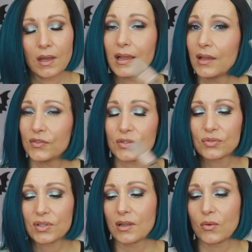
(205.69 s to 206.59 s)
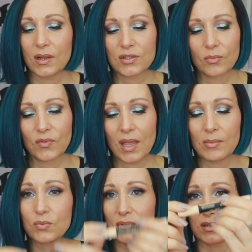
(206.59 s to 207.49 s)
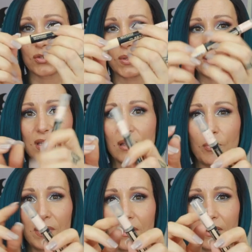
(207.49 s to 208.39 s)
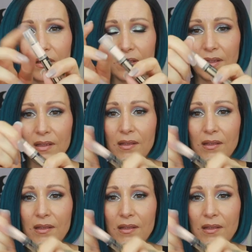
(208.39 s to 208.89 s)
I haven't used it in quite some time. It's with a twisty up and then a,